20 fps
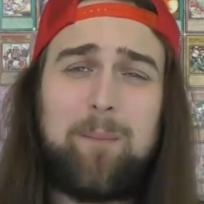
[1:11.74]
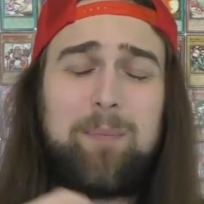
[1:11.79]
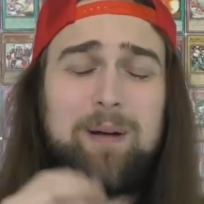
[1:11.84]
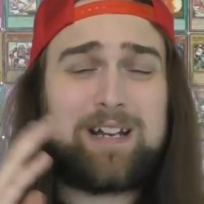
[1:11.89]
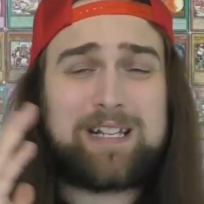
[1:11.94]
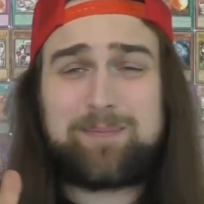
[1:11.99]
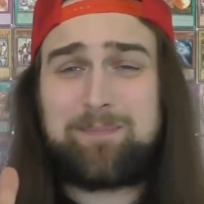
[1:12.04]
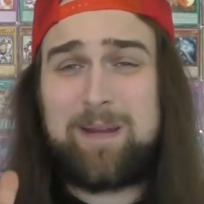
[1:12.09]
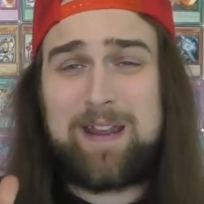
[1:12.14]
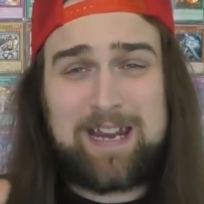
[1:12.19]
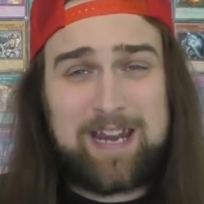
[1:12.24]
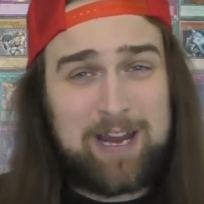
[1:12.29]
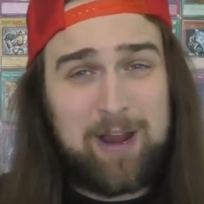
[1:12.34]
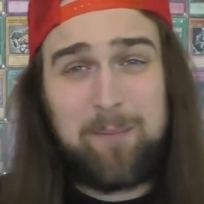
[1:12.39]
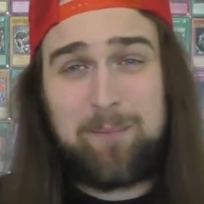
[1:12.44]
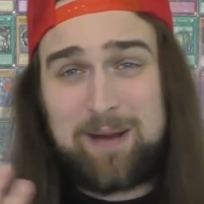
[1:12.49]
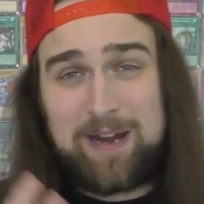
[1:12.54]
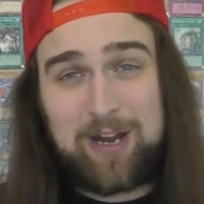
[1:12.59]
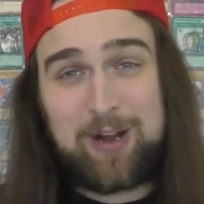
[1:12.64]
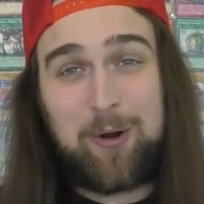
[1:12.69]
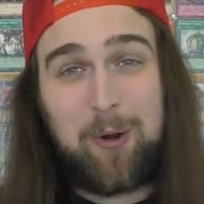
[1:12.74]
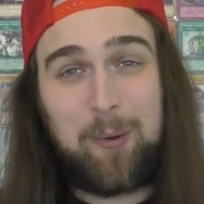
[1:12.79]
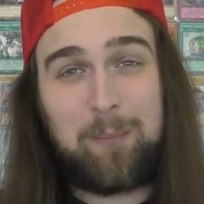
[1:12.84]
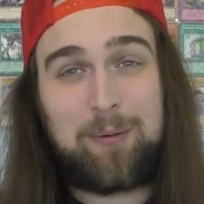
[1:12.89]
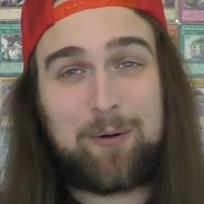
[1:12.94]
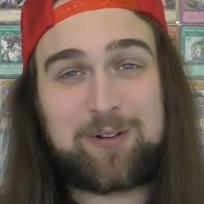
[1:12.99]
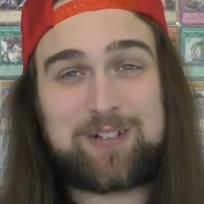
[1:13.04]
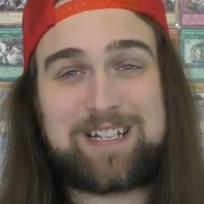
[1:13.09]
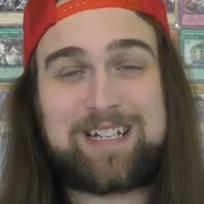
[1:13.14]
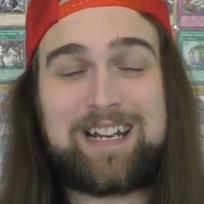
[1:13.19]
But speaking of being an old
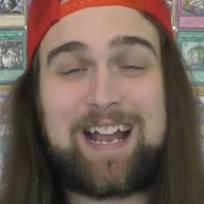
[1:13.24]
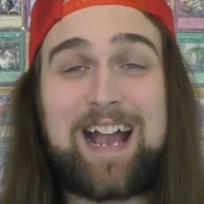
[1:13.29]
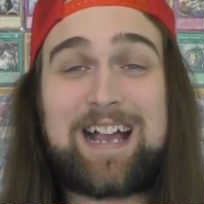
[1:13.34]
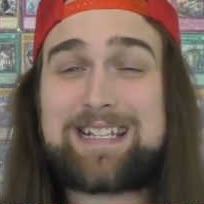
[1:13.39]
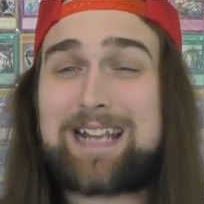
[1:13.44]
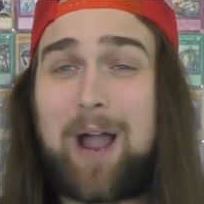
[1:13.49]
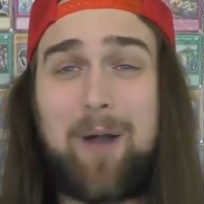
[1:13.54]
person, guys,